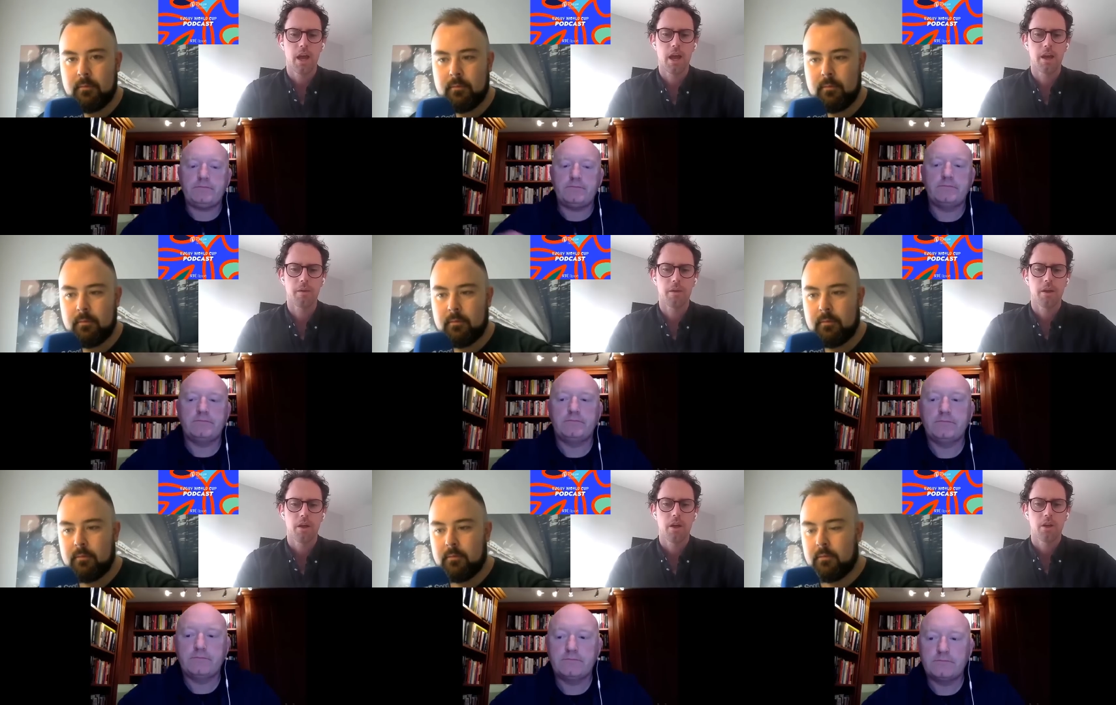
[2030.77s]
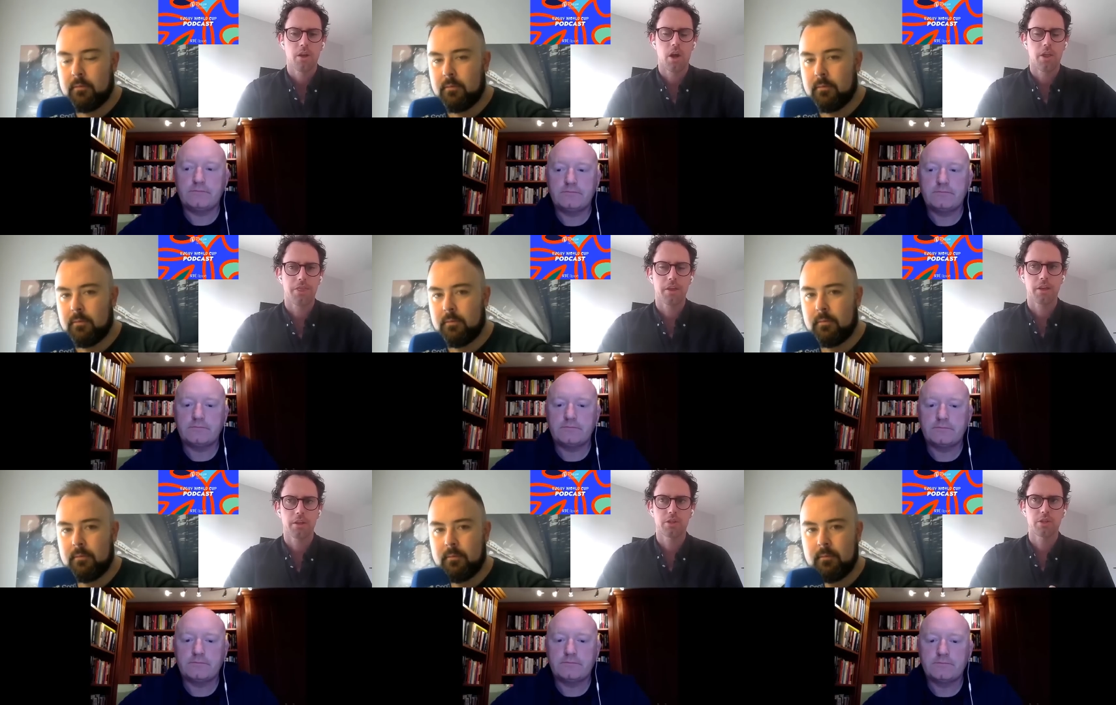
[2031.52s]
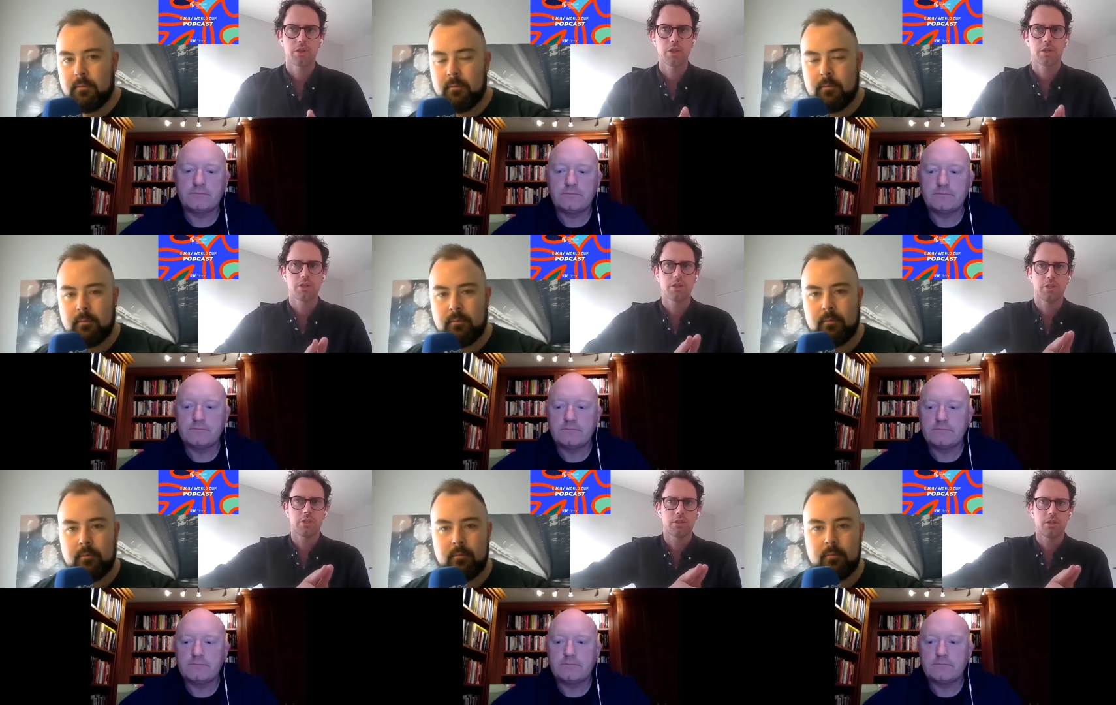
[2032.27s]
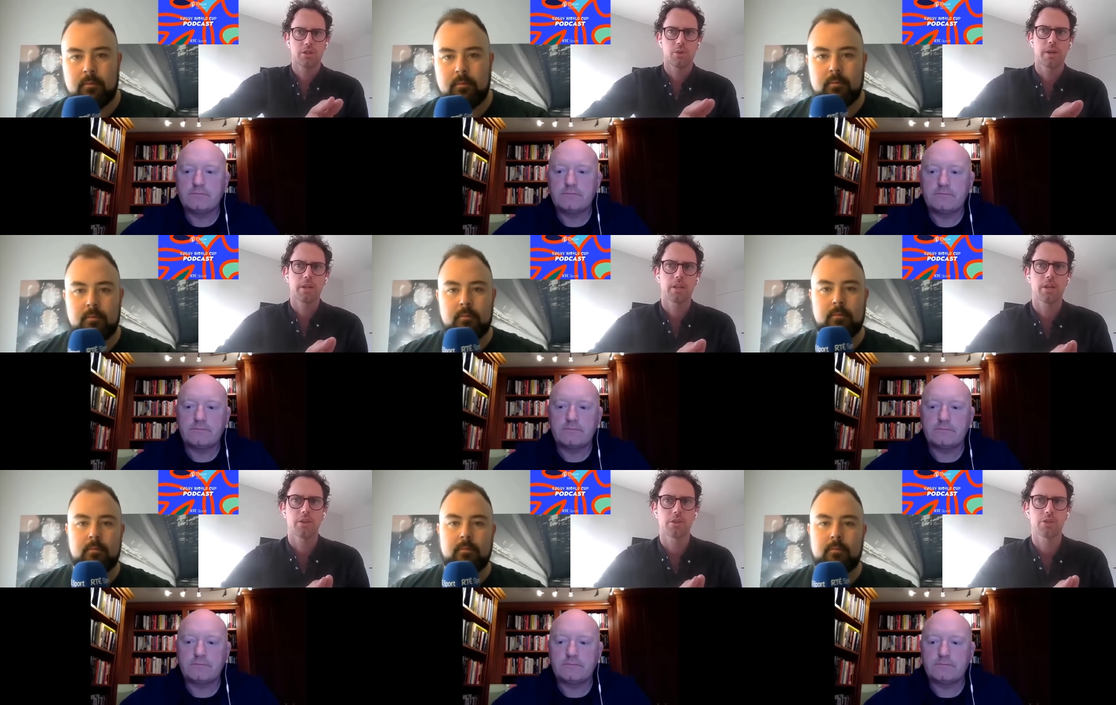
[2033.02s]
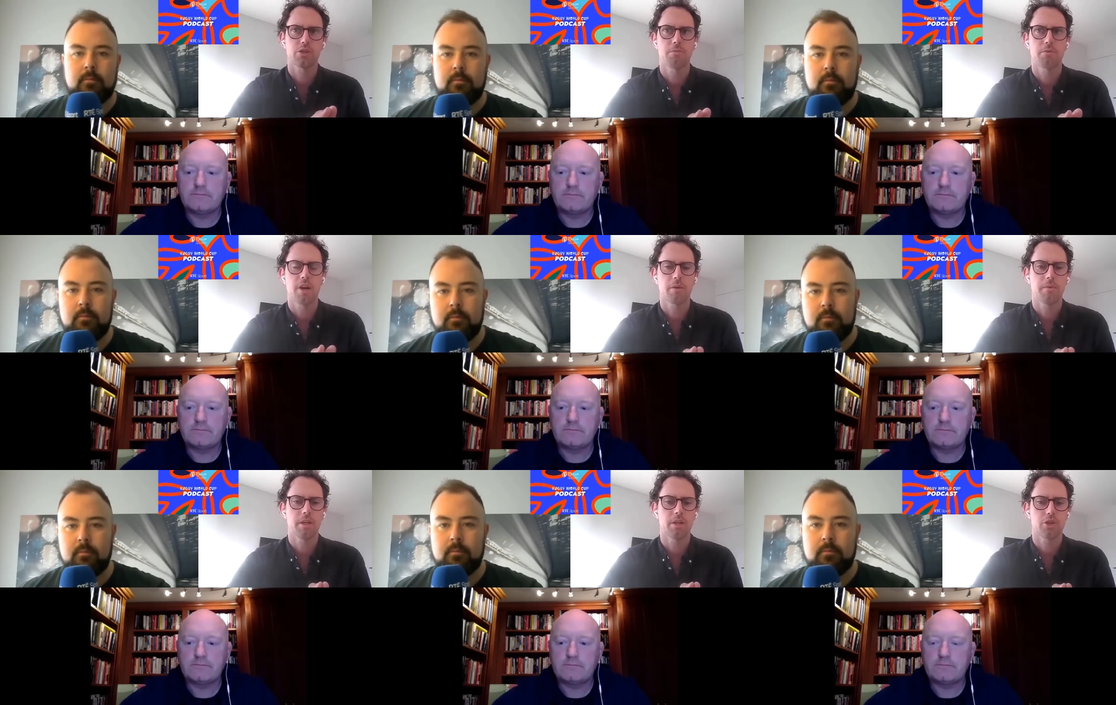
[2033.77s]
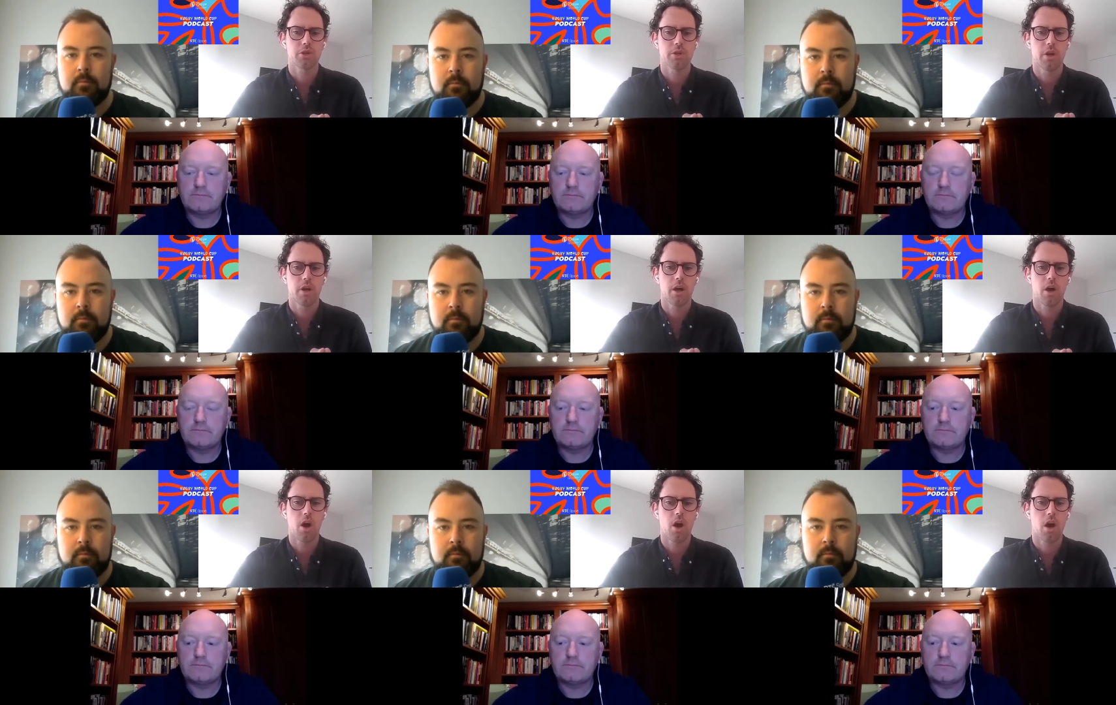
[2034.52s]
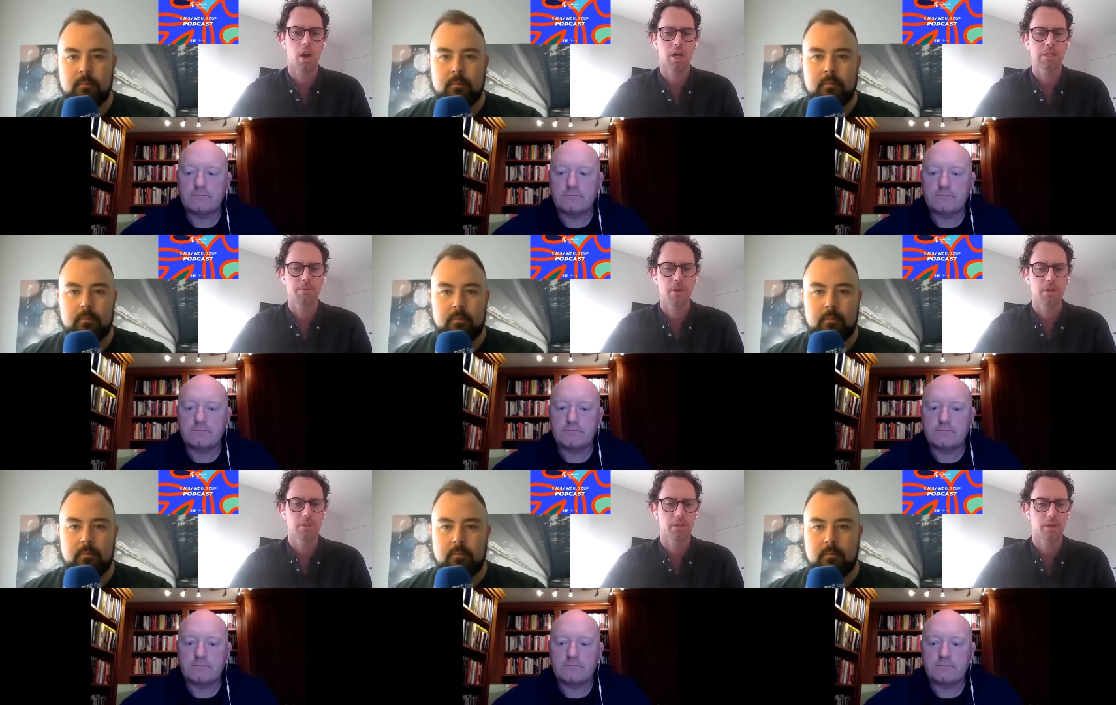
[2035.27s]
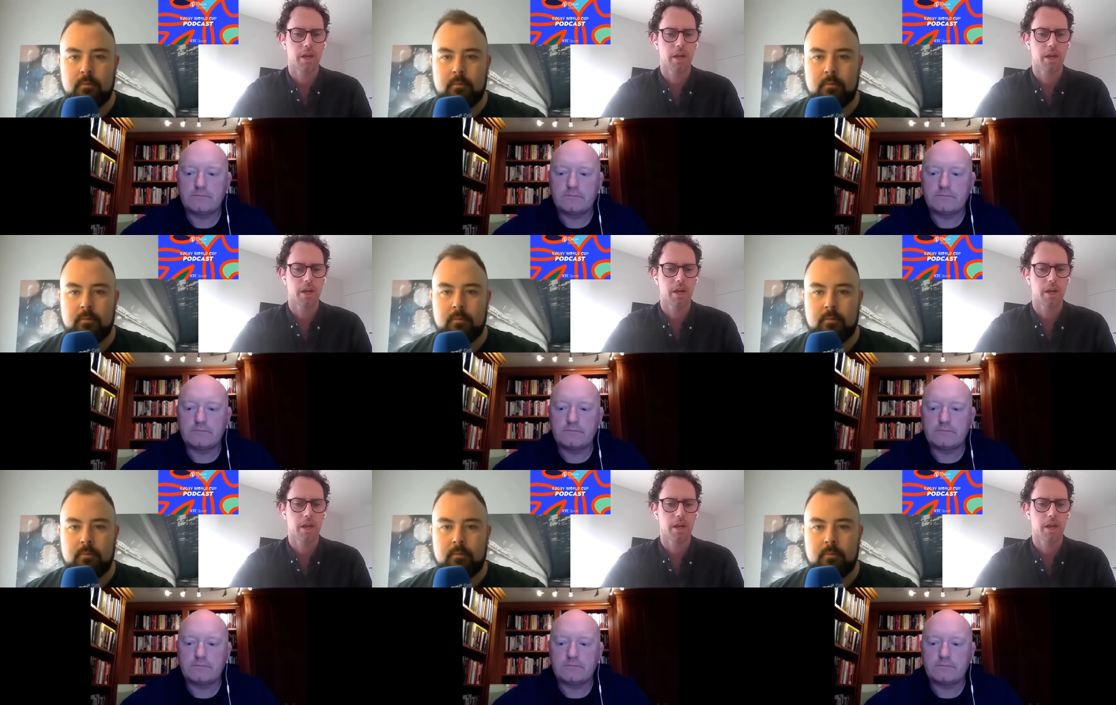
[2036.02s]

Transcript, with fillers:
Speaker 1: Uh, I think just just just quickly on the Super Rugby issue, I, I spoke